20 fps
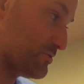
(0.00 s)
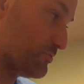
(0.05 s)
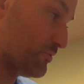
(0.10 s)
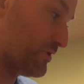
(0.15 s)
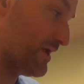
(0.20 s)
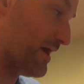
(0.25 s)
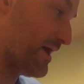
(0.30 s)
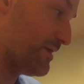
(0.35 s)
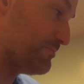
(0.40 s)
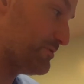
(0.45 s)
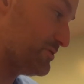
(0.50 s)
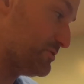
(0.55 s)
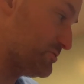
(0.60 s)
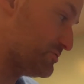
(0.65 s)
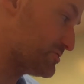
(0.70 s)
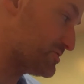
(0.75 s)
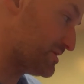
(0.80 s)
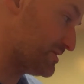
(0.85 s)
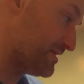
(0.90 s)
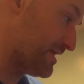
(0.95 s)
what I've been
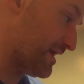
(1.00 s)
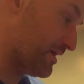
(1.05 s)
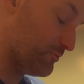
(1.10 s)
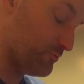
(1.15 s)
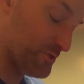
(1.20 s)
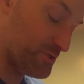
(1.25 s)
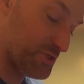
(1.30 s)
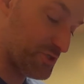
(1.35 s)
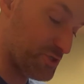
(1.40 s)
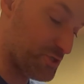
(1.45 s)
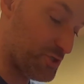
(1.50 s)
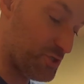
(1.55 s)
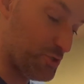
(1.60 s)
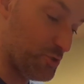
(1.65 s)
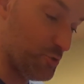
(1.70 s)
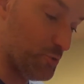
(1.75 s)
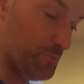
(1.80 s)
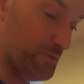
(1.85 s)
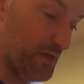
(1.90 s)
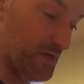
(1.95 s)
using now, which is
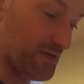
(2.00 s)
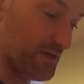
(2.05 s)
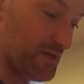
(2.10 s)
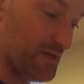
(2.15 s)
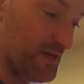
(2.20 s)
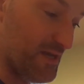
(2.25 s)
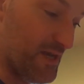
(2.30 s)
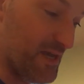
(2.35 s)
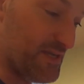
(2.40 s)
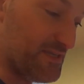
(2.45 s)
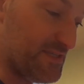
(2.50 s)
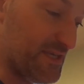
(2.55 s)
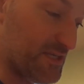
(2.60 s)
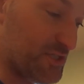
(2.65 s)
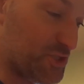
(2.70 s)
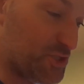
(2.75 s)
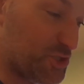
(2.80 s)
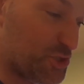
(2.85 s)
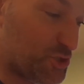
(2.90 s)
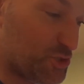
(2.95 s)
cubic. It's
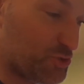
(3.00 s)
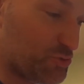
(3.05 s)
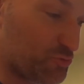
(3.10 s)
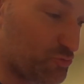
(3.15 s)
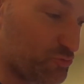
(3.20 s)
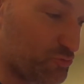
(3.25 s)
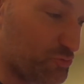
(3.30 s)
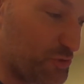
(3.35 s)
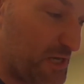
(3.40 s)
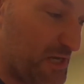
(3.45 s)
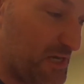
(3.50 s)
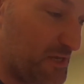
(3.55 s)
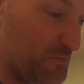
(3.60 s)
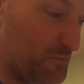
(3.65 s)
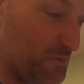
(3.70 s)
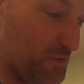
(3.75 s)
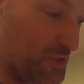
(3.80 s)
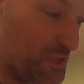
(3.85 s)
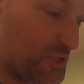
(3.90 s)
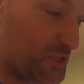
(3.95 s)

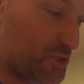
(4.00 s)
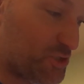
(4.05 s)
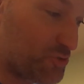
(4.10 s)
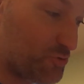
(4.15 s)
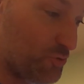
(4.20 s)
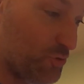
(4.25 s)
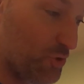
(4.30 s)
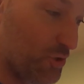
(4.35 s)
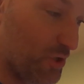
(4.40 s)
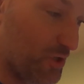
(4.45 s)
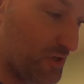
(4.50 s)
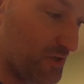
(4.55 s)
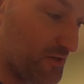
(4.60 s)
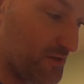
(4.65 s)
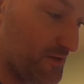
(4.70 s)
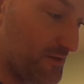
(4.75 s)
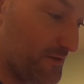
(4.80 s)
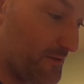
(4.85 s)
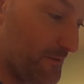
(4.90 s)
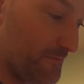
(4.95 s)
extremely strong,
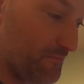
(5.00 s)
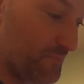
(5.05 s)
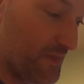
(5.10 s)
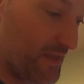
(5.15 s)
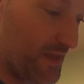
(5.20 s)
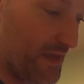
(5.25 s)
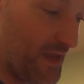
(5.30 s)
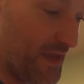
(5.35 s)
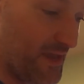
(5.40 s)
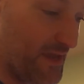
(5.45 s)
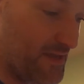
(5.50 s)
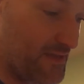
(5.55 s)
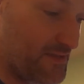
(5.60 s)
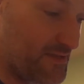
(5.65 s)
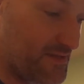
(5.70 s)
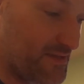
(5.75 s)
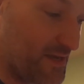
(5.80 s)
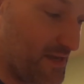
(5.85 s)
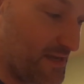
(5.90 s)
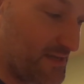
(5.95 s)

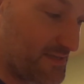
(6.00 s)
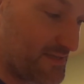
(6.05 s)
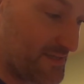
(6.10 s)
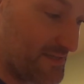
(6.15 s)
and it's